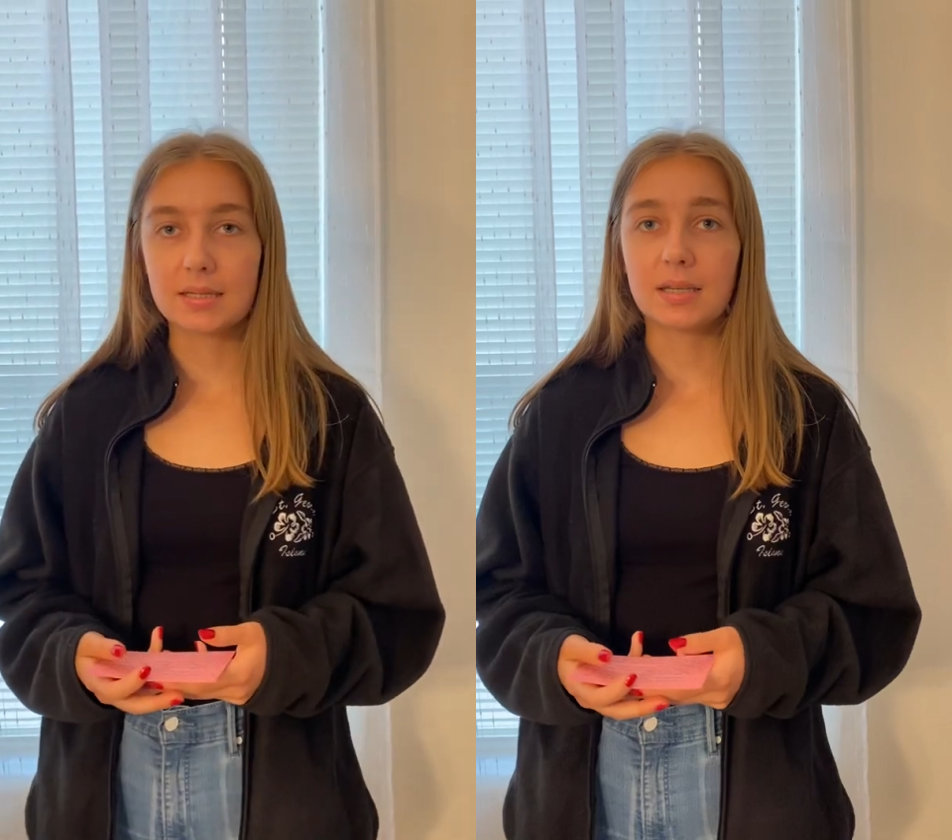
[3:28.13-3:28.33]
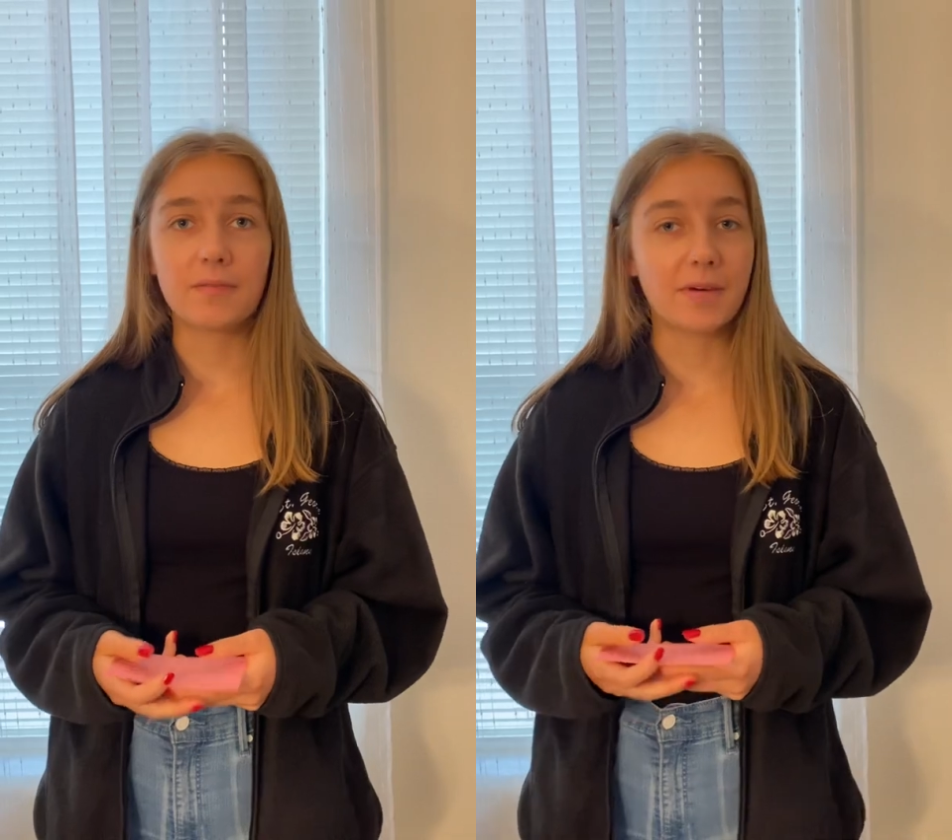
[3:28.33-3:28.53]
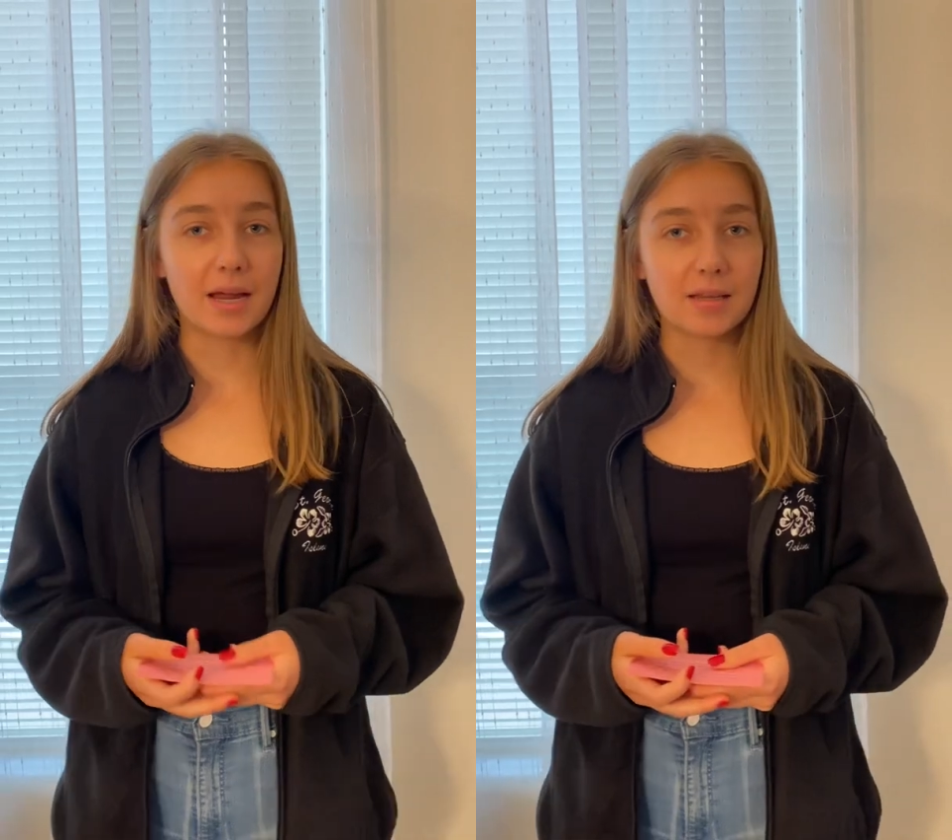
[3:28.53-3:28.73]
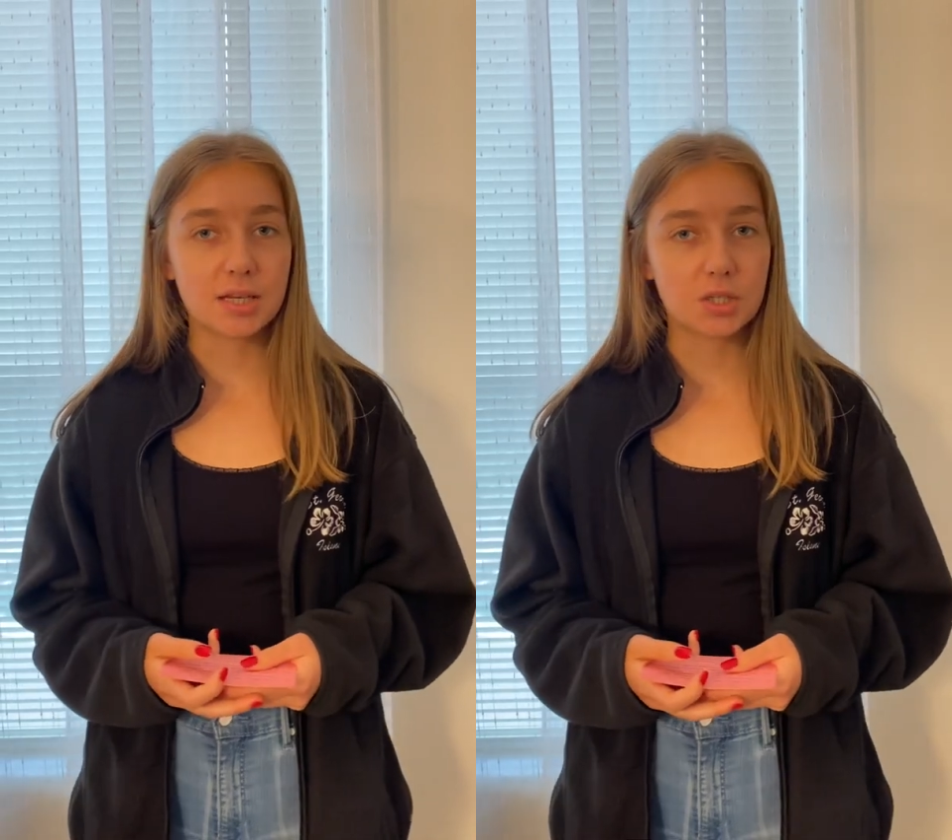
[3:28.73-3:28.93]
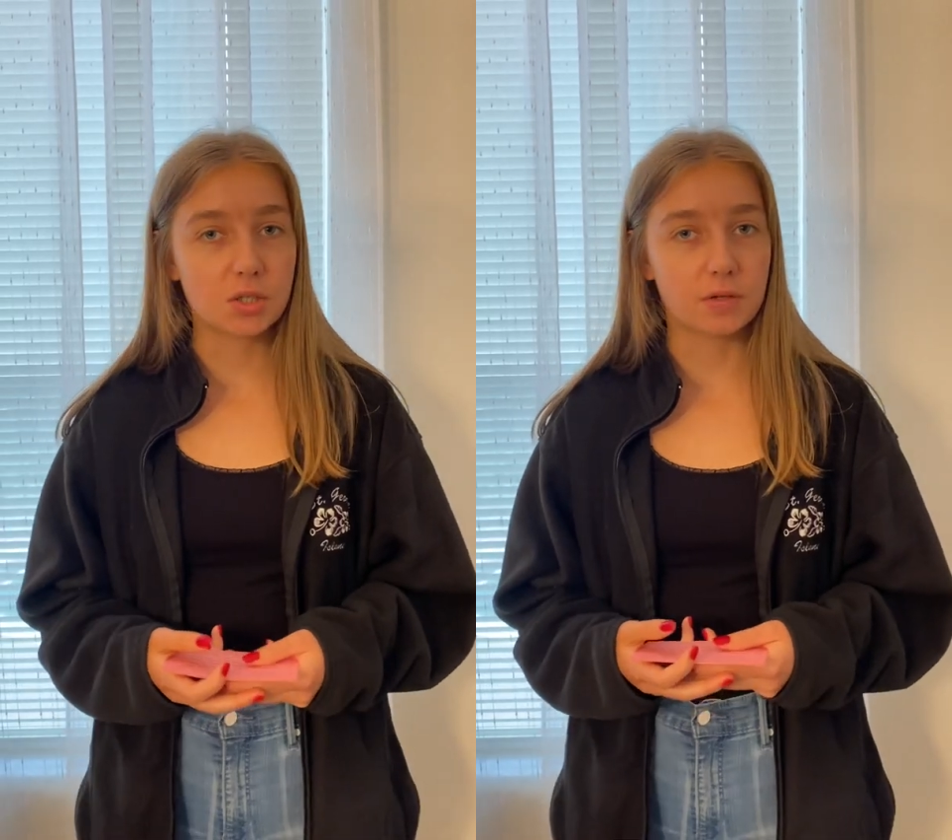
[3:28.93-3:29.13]
a
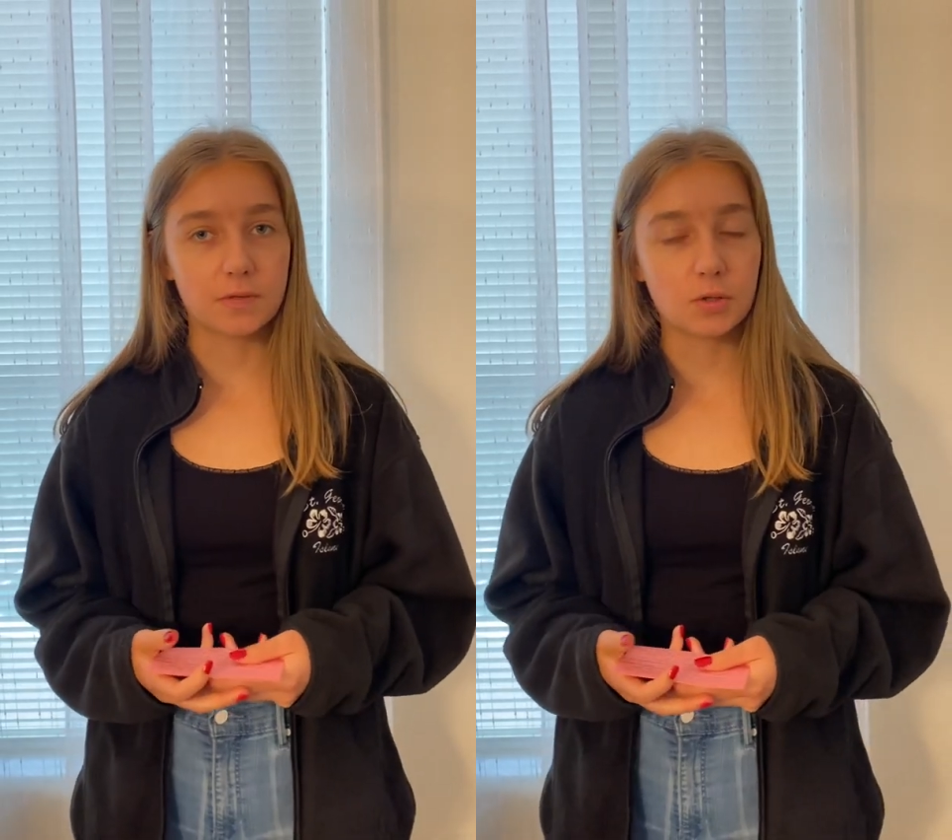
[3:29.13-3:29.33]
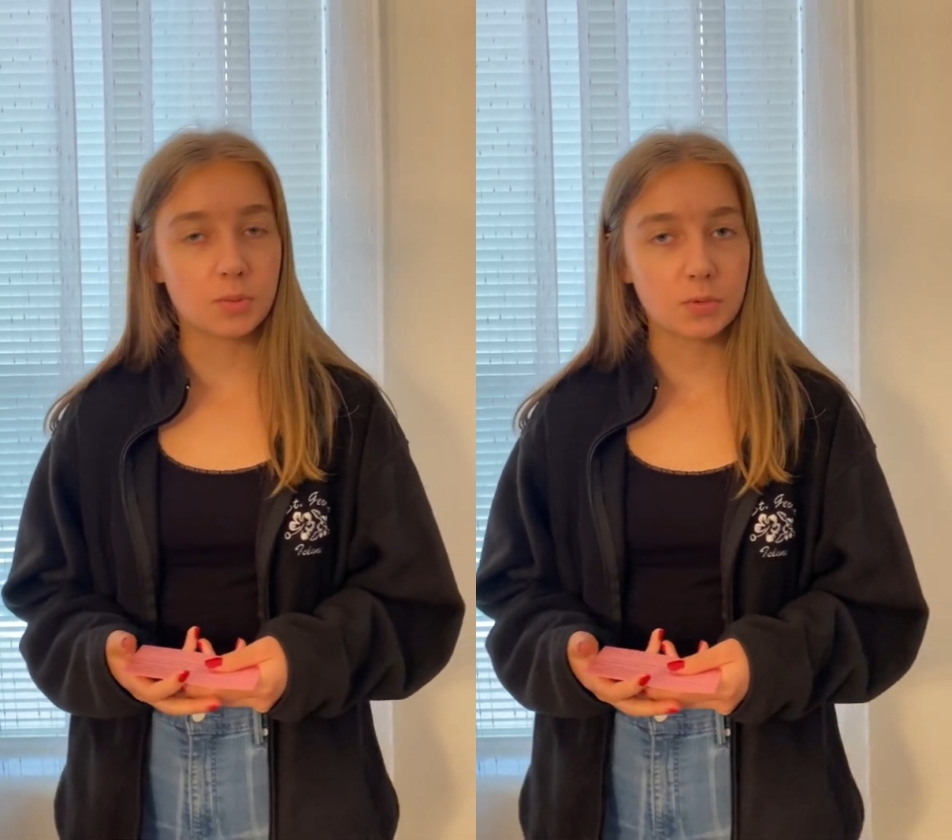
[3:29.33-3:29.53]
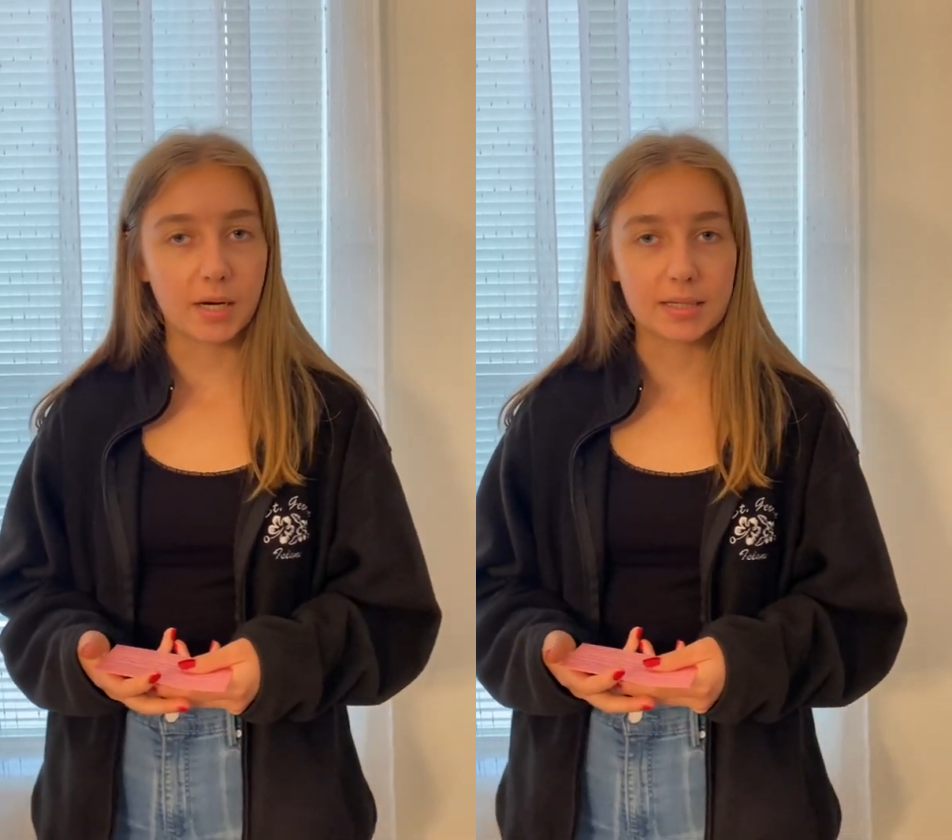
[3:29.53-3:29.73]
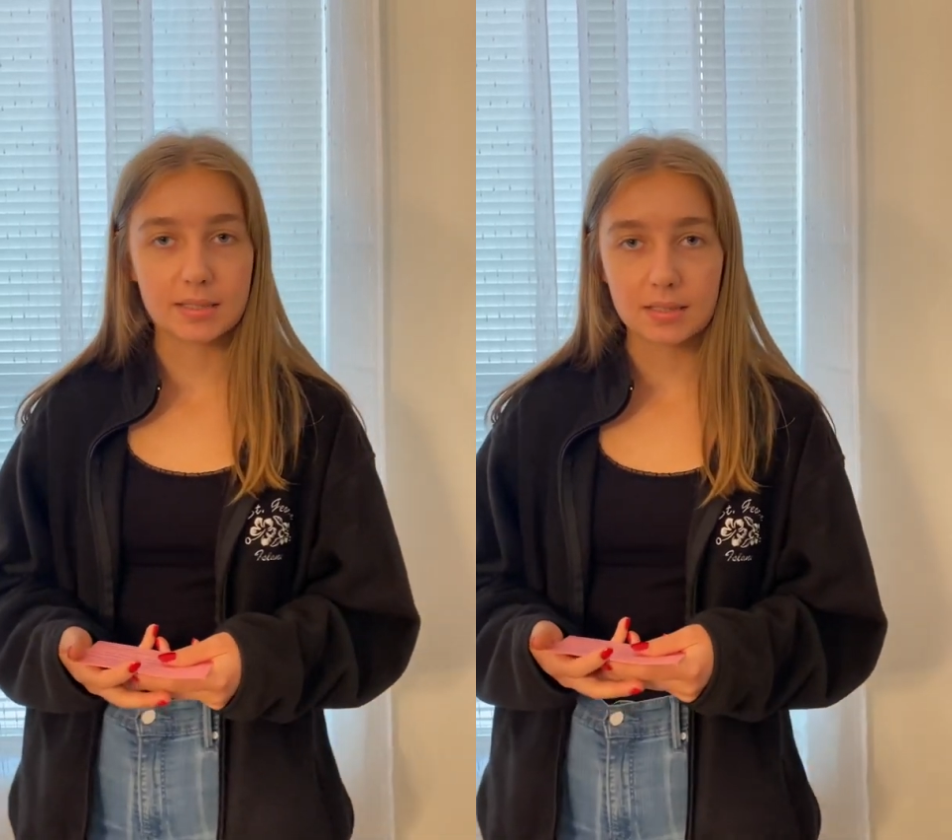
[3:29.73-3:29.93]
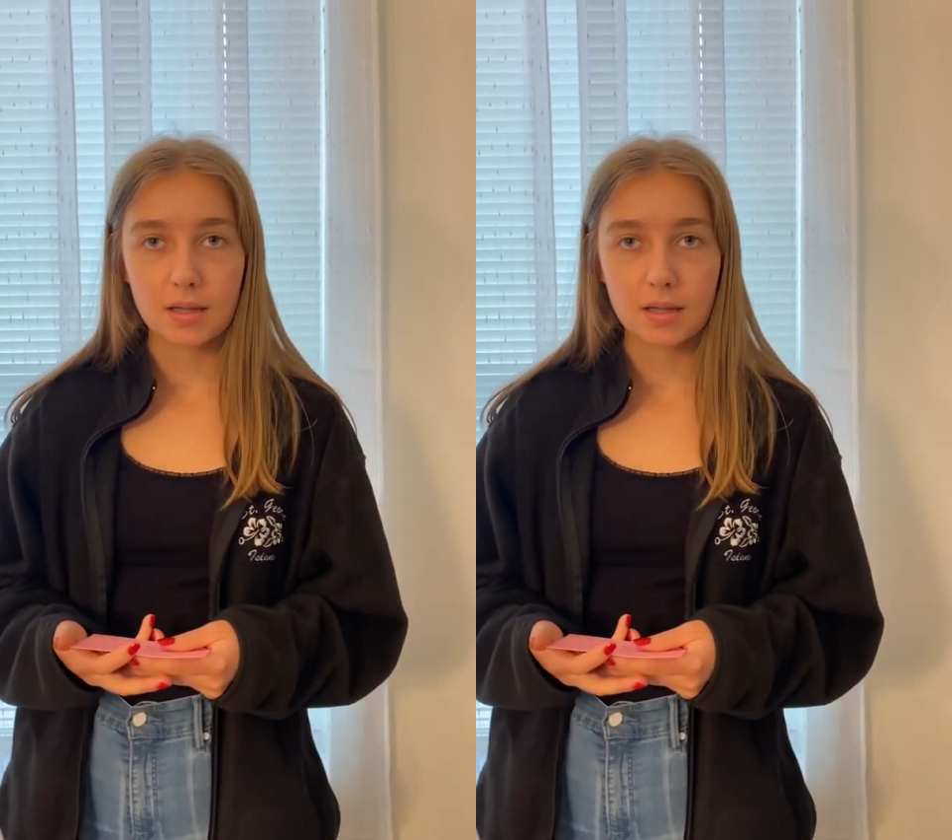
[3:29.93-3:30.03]
violation of human rights